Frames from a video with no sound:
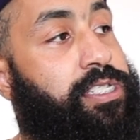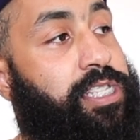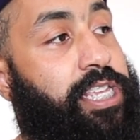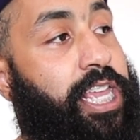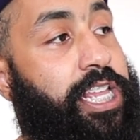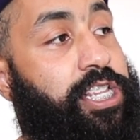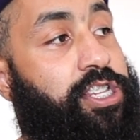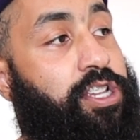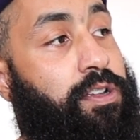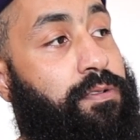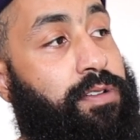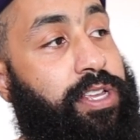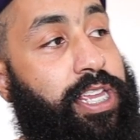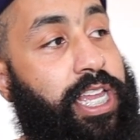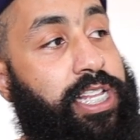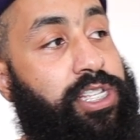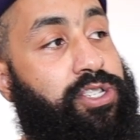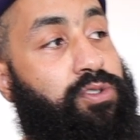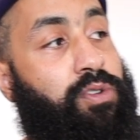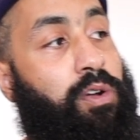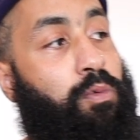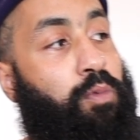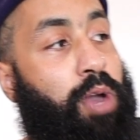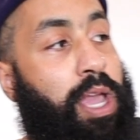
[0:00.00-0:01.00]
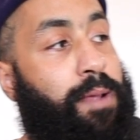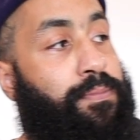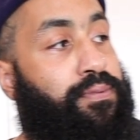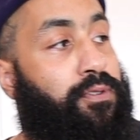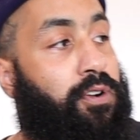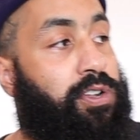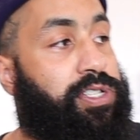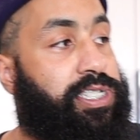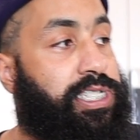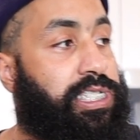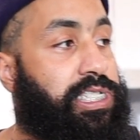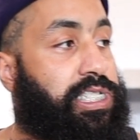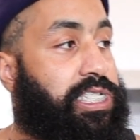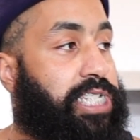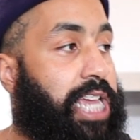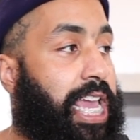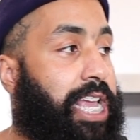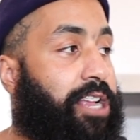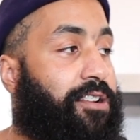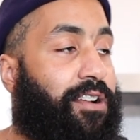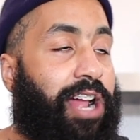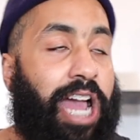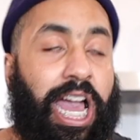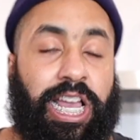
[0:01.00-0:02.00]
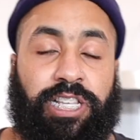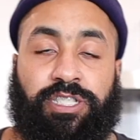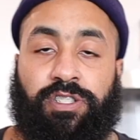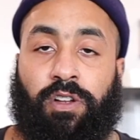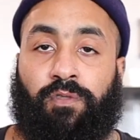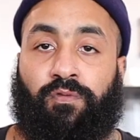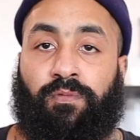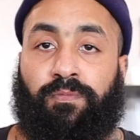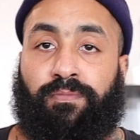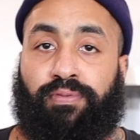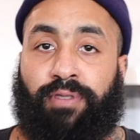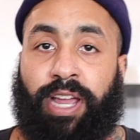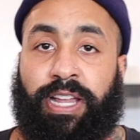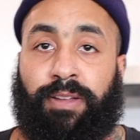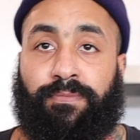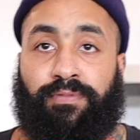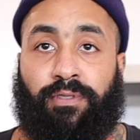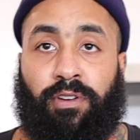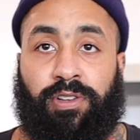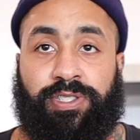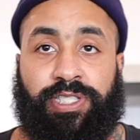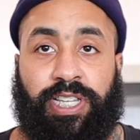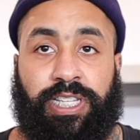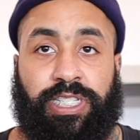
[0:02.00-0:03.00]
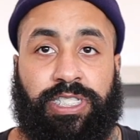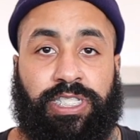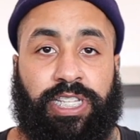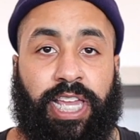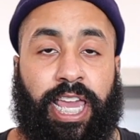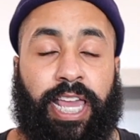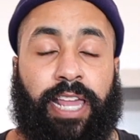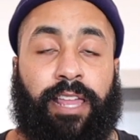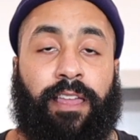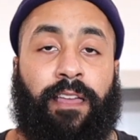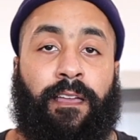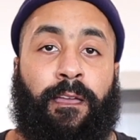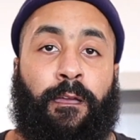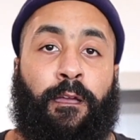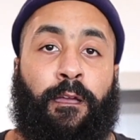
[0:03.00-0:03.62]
Get you a whey protein shake or iso protein shake.